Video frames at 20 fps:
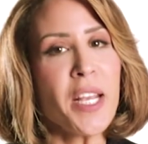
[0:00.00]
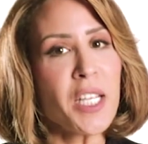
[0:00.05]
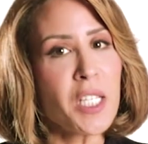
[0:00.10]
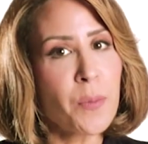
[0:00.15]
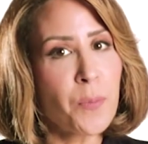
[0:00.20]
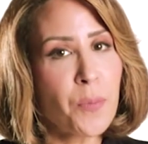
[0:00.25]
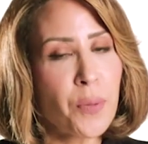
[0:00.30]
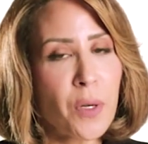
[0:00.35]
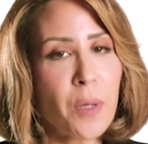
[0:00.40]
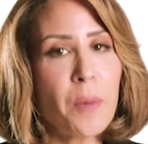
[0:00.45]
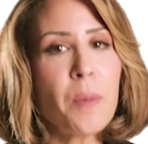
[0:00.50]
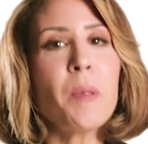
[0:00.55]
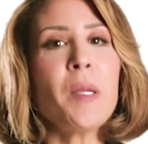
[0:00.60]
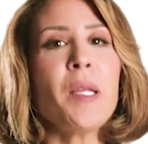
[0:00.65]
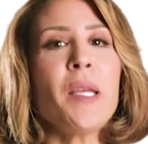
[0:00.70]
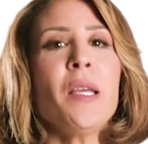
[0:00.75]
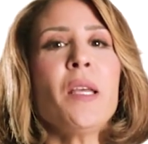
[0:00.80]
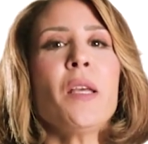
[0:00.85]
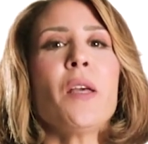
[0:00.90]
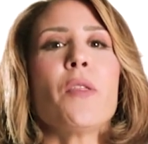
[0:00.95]
is
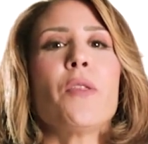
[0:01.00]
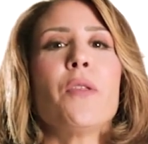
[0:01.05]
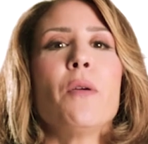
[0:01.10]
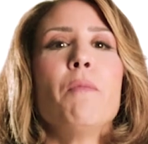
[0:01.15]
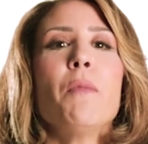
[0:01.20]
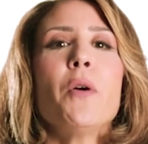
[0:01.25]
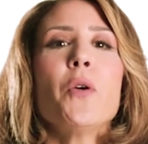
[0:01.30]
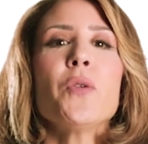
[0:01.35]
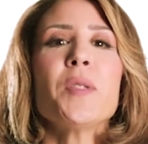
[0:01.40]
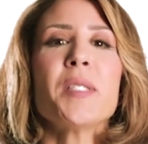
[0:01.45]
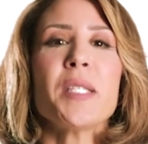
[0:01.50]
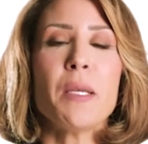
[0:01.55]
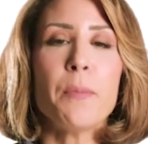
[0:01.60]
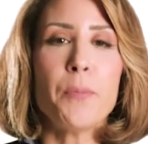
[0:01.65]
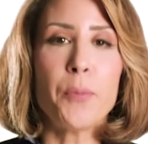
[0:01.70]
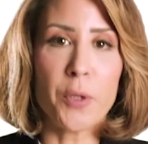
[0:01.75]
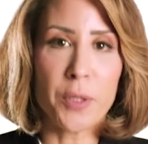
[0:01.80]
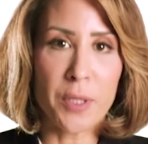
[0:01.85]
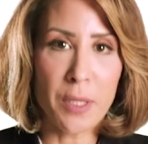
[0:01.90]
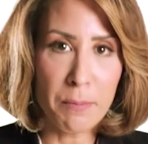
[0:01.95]
probably the most
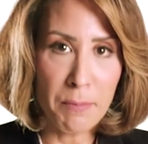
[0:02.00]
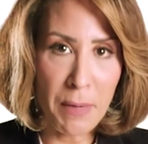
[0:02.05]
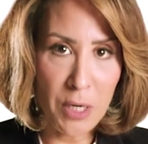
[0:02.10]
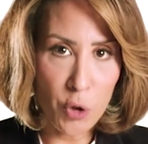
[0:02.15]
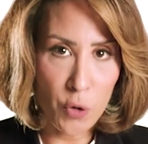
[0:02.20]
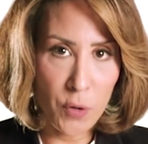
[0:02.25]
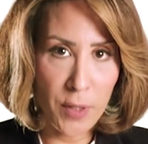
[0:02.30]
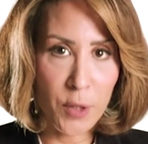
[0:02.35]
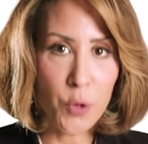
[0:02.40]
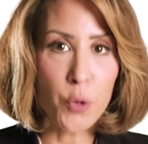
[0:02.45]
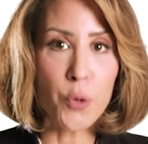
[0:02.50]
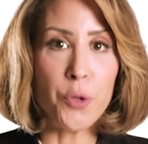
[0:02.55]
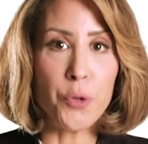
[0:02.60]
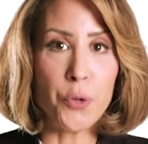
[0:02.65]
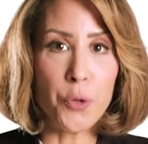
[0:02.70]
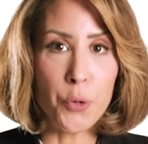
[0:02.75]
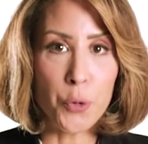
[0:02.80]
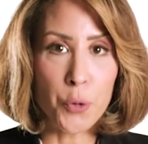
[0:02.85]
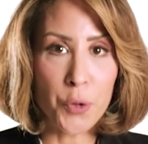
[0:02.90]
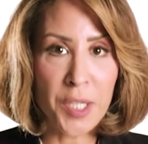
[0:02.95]
important metric to
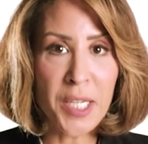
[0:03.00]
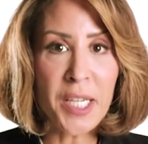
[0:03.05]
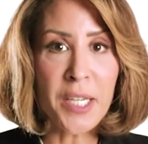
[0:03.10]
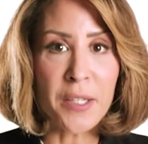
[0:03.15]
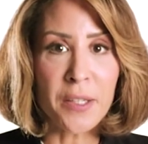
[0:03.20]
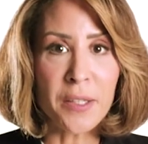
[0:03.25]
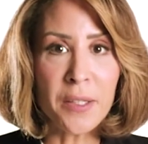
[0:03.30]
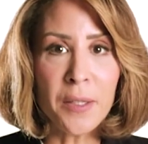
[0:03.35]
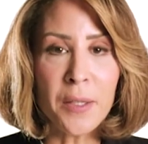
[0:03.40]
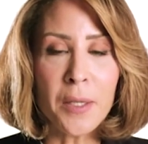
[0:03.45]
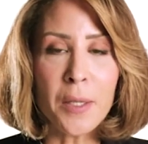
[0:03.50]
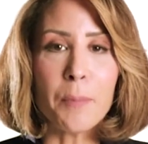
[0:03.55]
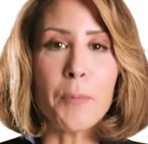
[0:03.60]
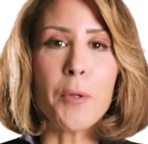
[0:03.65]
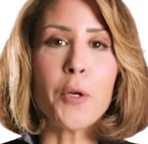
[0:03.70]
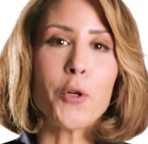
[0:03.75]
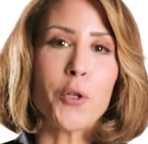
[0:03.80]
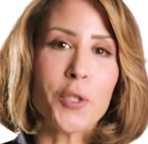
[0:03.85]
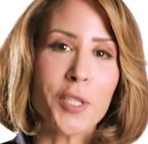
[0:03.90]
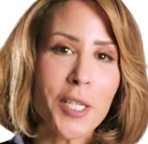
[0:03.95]
introduce here
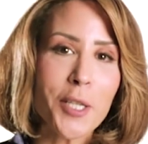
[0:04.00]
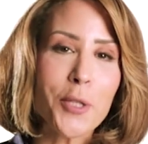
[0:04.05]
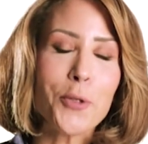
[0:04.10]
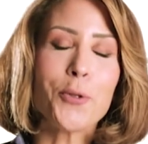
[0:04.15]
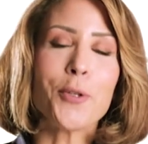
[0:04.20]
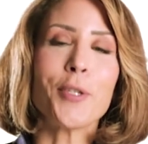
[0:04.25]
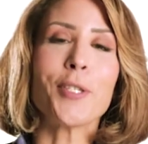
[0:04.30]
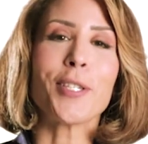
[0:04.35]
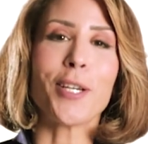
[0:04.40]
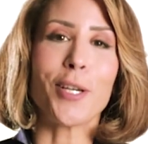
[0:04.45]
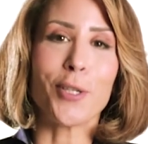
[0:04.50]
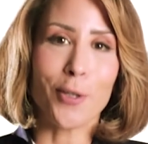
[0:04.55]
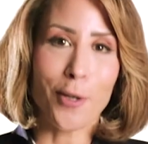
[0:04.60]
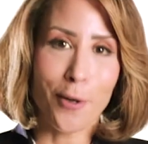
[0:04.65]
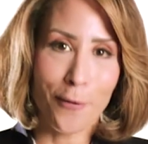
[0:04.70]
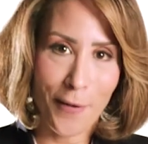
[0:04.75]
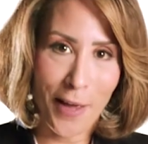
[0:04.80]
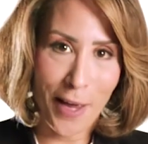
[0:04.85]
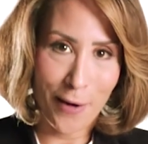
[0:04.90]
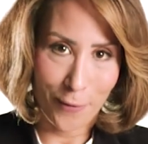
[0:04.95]
because it's the start
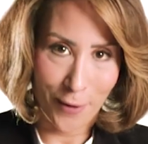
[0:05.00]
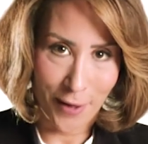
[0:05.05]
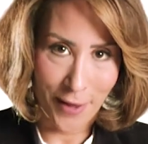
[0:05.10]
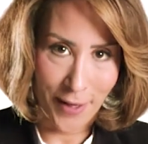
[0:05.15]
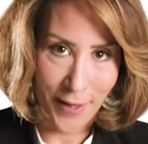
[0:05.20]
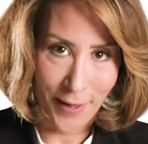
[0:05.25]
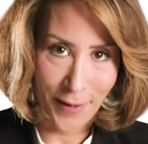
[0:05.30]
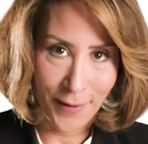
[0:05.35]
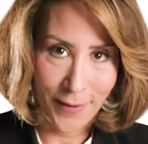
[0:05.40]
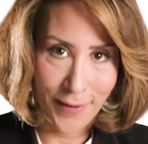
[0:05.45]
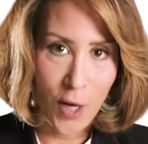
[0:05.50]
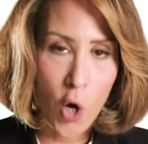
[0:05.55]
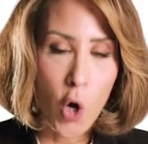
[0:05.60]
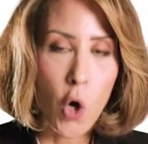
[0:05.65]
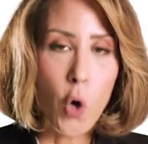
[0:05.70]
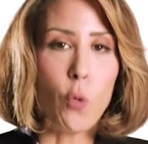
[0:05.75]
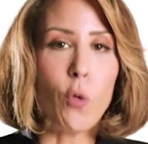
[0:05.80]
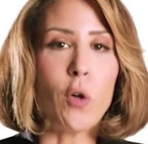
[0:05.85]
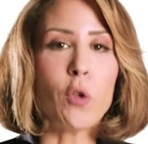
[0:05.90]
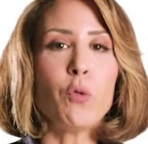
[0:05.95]
of everything.
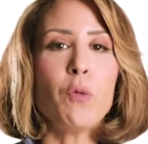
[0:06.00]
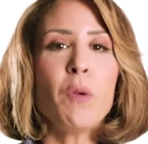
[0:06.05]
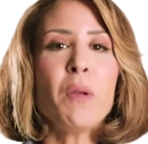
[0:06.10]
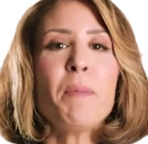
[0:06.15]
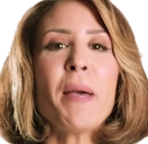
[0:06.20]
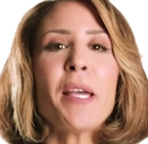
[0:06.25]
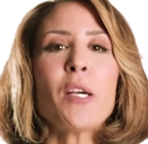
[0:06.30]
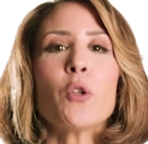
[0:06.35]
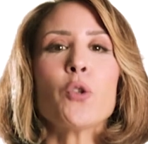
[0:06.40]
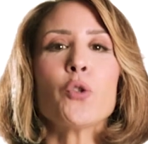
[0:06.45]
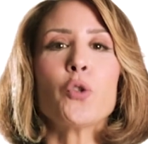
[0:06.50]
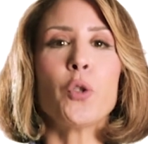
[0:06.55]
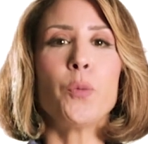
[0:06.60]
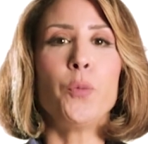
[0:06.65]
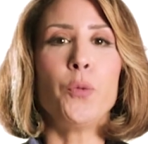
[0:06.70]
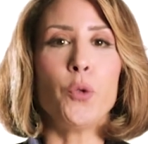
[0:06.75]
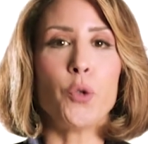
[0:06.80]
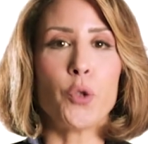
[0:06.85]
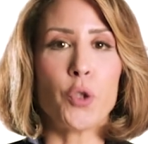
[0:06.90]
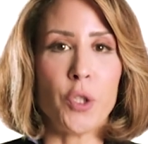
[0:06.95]
What we mean by
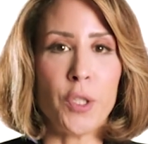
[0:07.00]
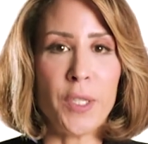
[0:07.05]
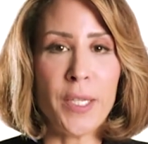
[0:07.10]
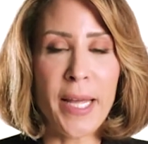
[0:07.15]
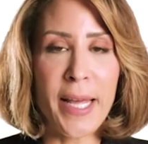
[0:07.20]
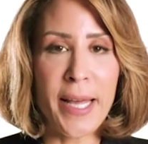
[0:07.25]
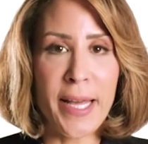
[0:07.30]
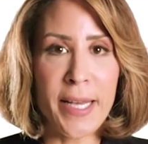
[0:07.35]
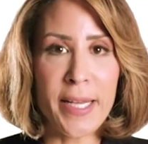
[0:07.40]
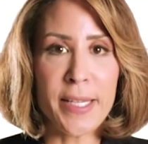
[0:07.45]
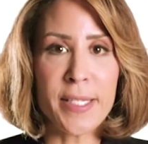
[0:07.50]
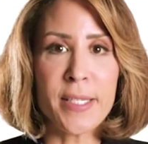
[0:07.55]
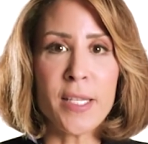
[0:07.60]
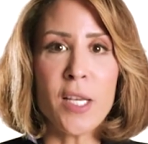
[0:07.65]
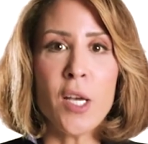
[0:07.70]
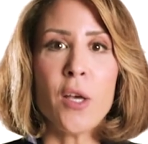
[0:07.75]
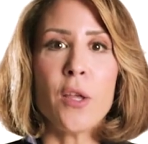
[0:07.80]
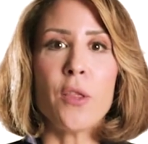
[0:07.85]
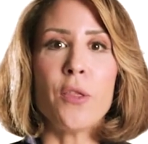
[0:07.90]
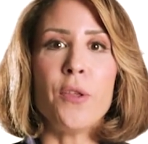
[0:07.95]
contribution is
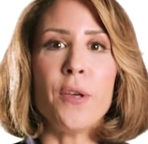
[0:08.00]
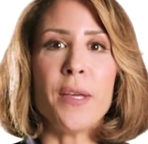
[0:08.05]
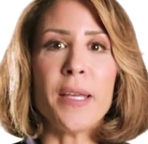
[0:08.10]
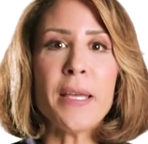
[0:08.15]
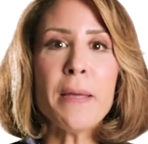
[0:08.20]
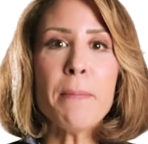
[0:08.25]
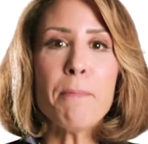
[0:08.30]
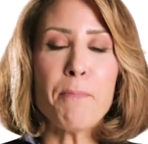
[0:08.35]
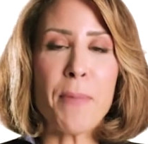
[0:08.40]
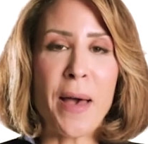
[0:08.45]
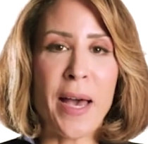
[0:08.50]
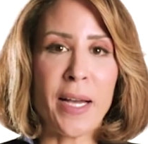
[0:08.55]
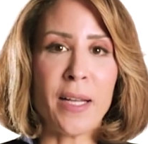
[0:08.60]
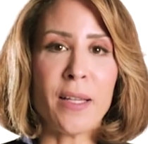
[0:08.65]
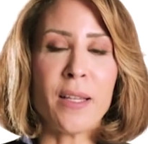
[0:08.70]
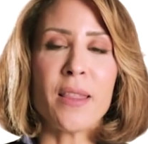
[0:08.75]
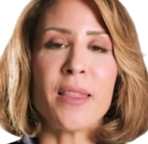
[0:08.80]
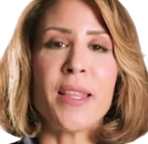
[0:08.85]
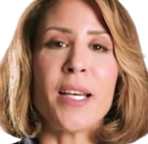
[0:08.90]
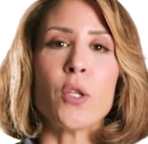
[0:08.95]
the
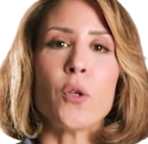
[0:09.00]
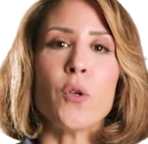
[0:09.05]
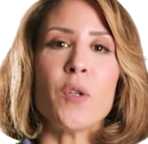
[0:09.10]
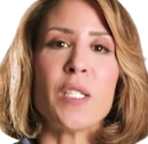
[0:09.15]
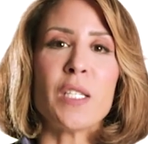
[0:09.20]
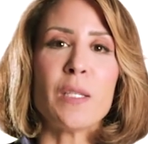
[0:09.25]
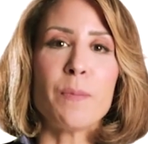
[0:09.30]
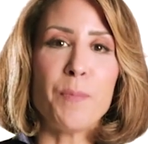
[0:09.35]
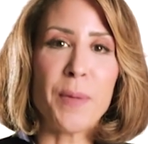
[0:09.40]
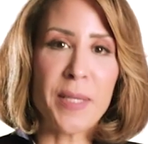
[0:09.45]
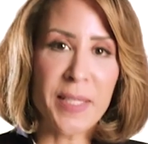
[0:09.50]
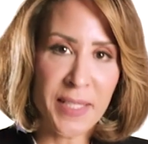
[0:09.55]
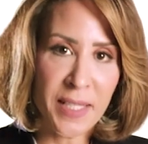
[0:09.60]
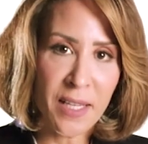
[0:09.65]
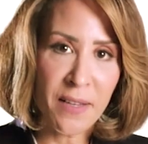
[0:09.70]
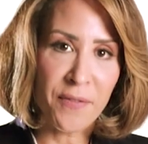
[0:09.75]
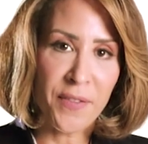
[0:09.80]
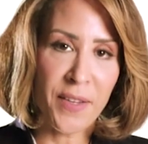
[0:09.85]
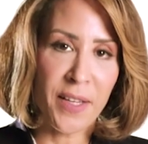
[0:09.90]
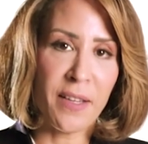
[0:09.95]
impact that a
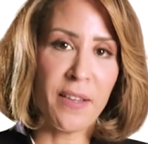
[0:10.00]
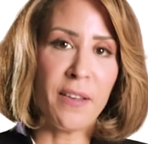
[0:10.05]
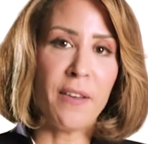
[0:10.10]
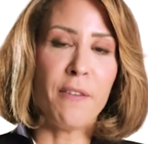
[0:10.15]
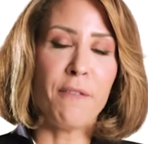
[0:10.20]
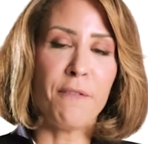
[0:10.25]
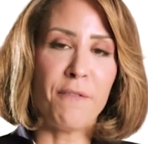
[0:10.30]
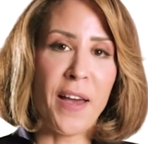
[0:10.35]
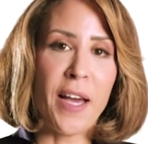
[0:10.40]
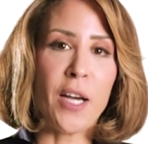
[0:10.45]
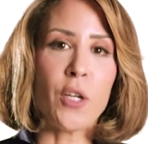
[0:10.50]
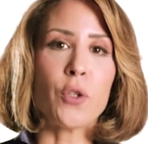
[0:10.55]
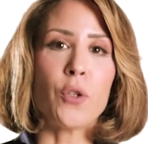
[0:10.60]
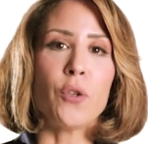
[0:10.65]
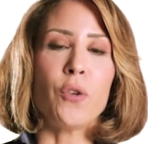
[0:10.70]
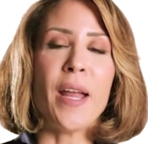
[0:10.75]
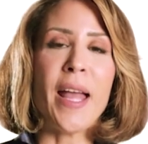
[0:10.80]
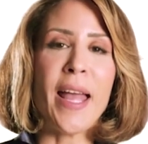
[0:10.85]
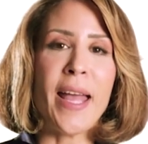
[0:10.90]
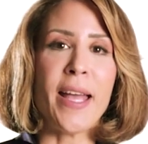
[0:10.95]
specific
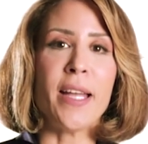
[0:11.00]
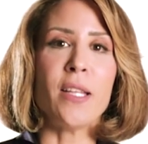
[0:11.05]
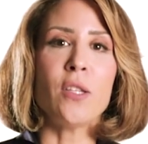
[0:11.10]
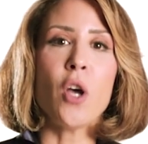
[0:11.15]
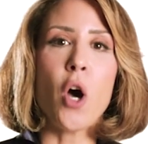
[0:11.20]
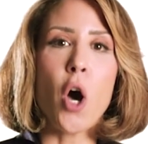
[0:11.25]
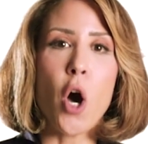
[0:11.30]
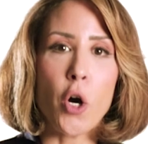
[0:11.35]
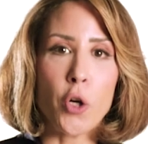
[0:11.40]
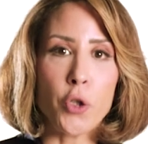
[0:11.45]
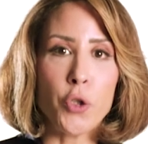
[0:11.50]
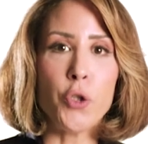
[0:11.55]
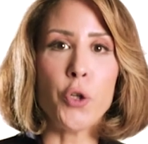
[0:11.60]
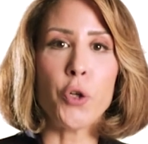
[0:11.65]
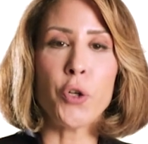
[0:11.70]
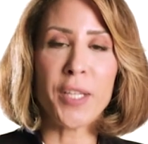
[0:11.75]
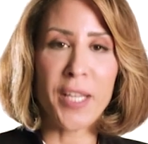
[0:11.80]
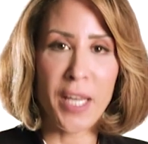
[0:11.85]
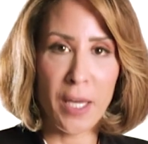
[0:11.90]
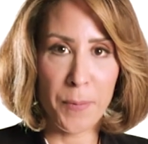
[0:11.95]
factor had on
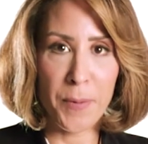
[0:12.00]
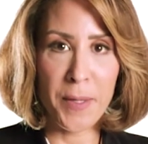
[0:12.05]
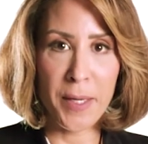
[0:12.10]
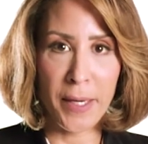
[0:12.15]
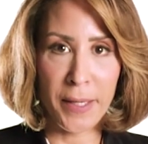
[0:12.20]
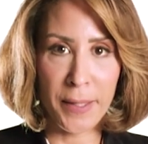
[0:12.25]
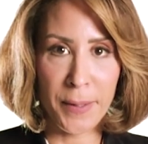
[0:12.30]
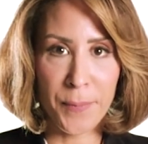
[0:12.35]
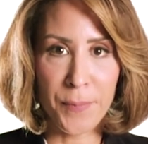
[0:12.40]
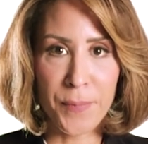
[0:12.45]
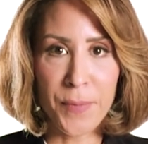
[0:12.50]
your KPI.